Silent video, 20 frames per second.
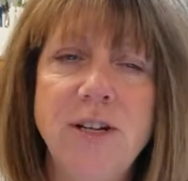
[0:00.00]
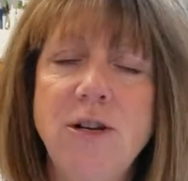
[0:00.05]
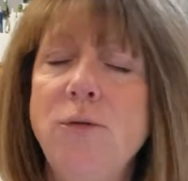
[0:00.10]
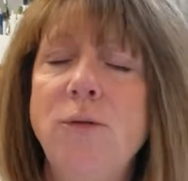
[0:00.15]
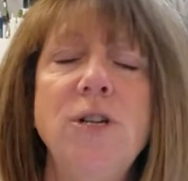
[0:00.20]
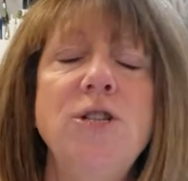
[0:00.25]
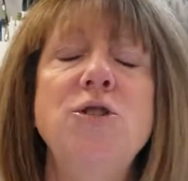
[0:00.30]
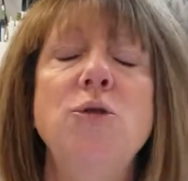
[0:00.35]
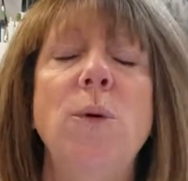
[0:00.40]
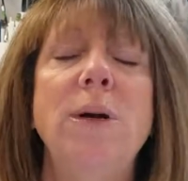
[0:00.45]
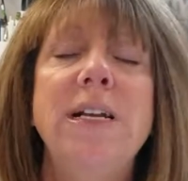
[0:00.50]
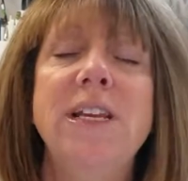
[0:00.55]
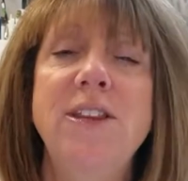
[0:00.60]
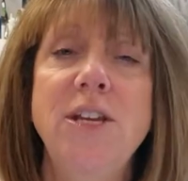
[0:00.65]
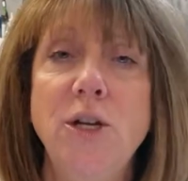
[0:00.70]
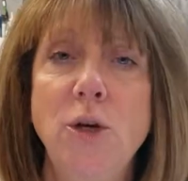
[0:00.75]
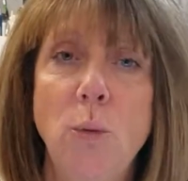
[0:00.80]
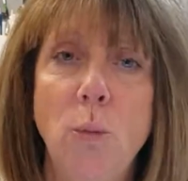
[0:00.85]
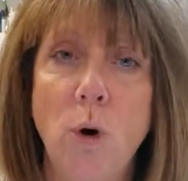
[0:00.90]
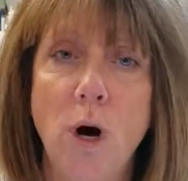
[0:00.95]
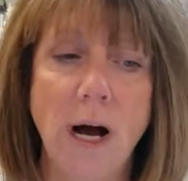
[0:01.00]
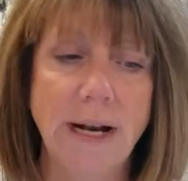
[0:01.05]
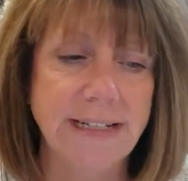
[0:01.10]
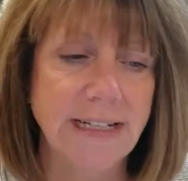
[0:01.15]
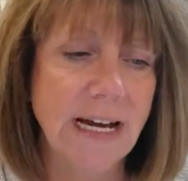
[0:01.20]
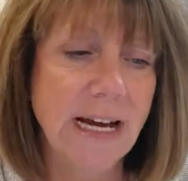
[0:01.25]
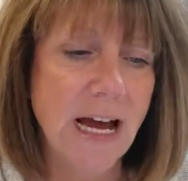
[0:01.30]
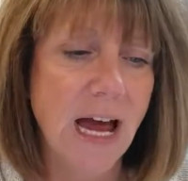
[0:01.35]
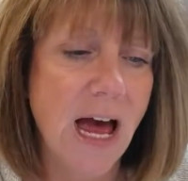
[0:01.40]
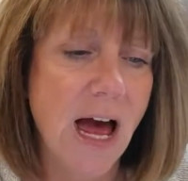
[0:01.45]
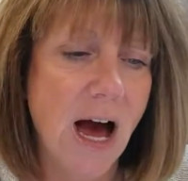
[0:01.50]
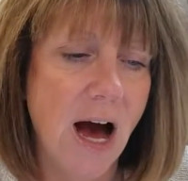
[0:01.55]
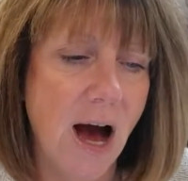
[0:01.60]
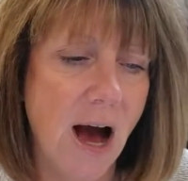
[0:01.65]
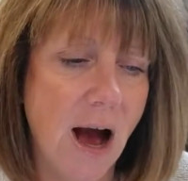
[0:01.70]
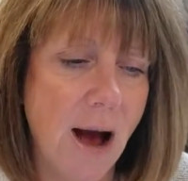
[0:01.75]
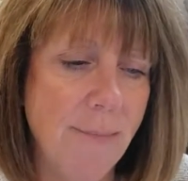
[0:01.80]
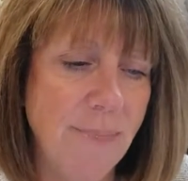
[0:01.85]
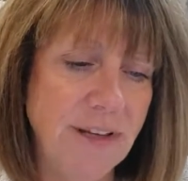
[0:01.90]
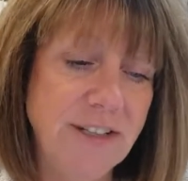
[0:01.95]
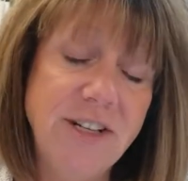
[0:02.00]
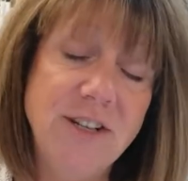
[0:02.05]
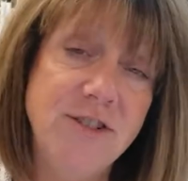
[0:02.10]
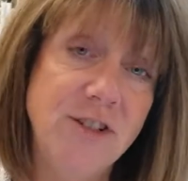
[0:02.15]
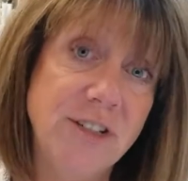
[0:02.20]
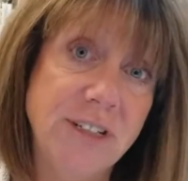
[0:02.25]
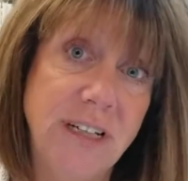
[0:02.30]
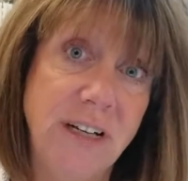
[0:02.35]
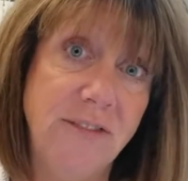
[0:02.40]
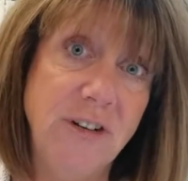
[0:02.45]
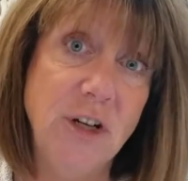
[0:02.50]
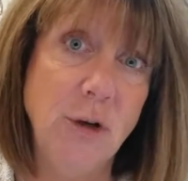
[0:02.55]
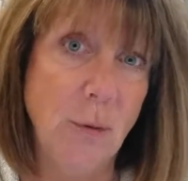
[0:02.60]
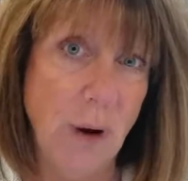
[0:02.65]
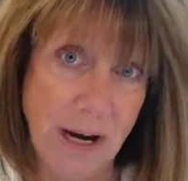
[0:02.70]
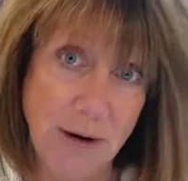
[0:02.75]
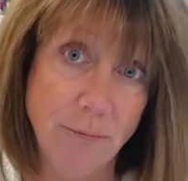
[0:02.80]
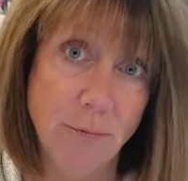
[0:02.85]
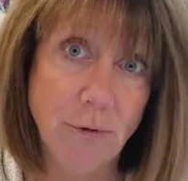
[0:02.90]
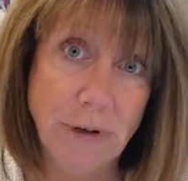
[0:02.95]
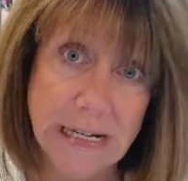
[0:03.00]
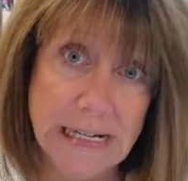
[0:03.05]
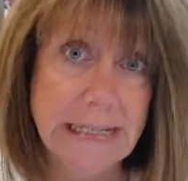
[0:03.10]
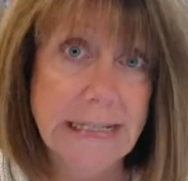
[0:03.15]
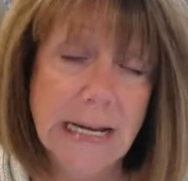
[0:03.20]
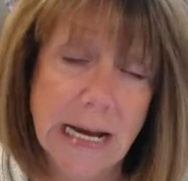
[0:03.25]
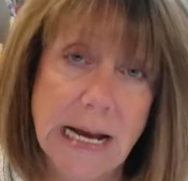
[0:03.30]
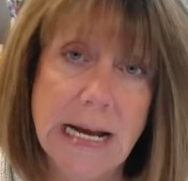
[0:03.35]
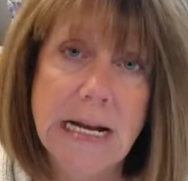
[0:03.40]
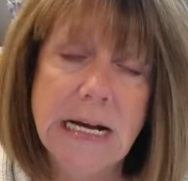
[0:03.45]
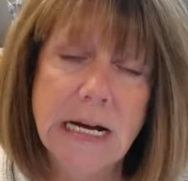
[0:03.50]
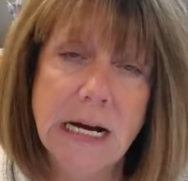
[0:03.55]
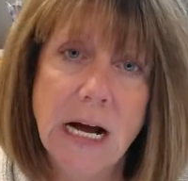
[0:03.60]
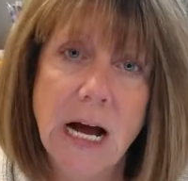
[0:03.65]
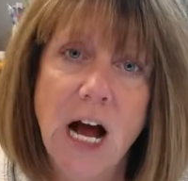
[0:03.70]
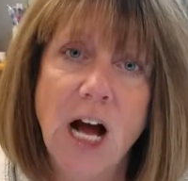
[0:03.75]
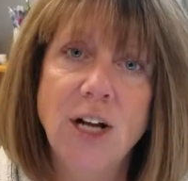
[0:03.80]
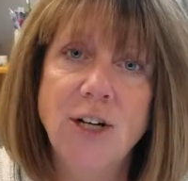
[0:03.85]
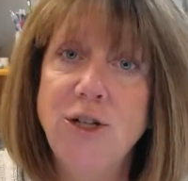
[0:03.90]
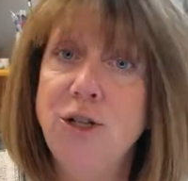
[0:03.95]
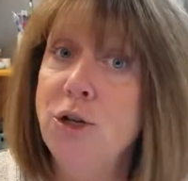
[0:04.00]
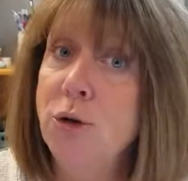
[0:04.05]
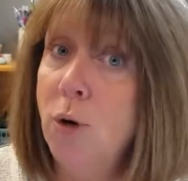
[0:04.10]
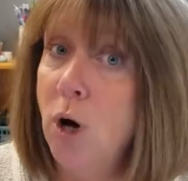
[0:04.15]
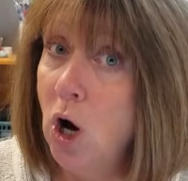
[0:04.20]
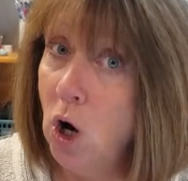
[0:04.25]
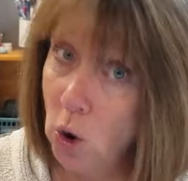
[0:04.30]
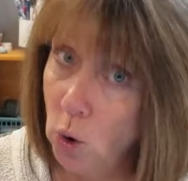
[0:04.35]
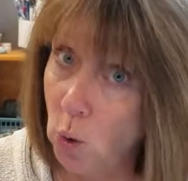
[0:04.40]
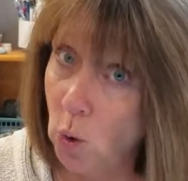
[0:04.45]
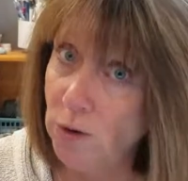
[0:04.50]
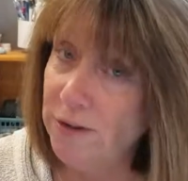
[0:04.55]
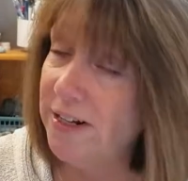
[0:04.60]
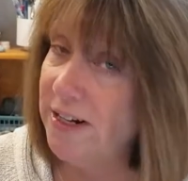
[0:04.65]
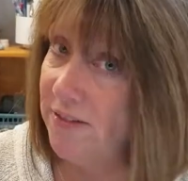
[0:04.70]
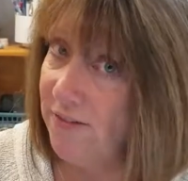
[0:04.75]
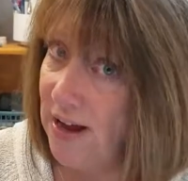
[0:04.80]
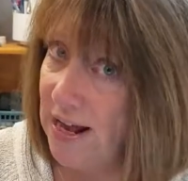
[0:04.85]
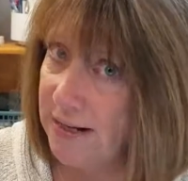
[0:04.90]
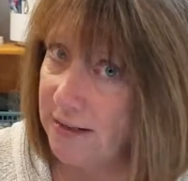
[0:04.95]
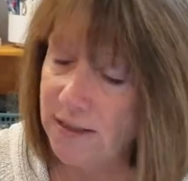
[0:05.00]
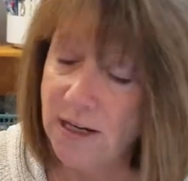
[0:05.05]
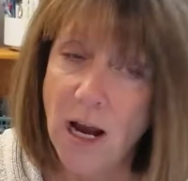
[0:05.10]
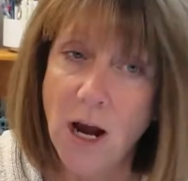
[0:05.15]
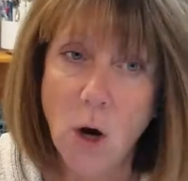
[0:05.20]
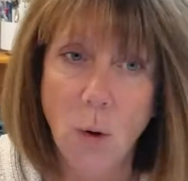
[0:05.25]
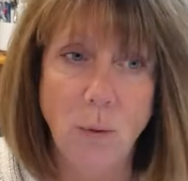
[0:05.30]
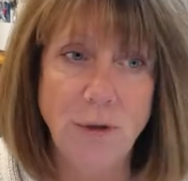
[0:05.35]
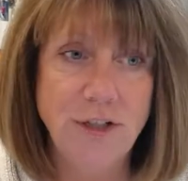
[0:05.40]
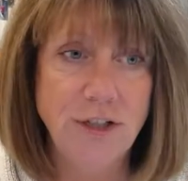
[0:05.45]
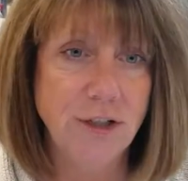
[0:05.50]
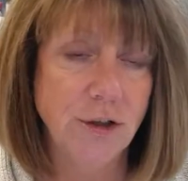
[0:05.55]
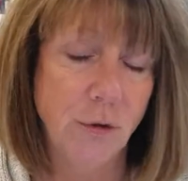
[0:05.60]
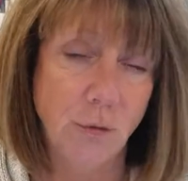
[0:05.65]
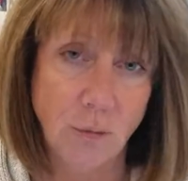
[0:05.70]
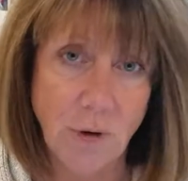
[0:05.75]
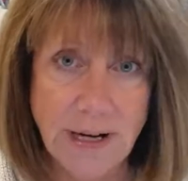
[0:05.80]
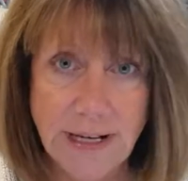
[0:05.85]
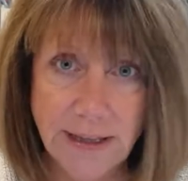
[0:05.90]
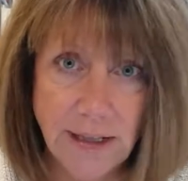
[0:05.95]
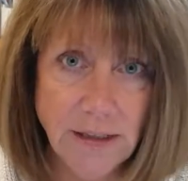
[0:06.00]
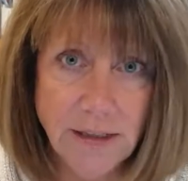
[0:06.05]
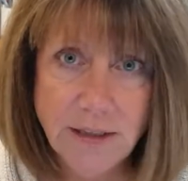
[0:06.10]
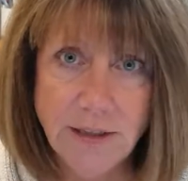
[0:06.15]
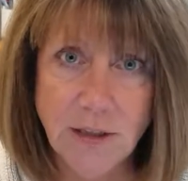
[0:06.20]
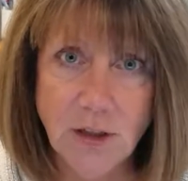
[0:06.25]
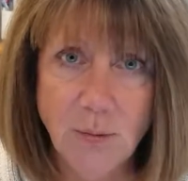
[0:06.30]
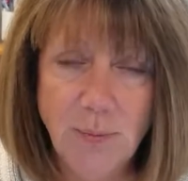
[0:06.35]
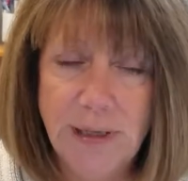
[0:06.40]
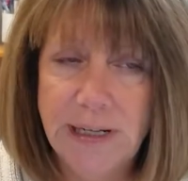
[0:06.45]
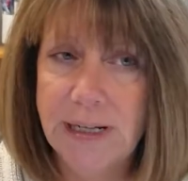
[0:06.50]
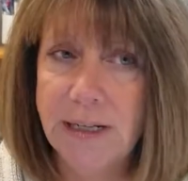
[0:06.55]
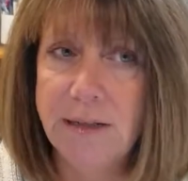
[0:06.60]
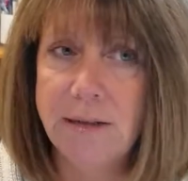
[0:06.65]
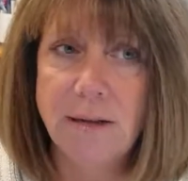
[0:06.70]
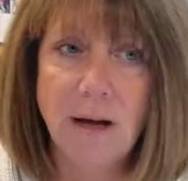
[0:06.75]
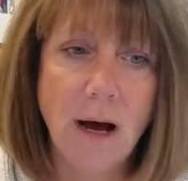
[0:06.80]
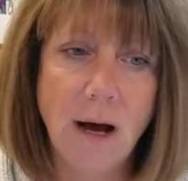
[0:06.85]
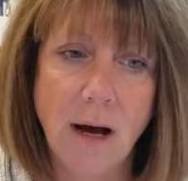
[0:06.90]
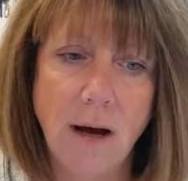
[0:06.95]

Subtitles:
You can do anything you want. This is just giving you a reason to hold an event, which is a great thing to do because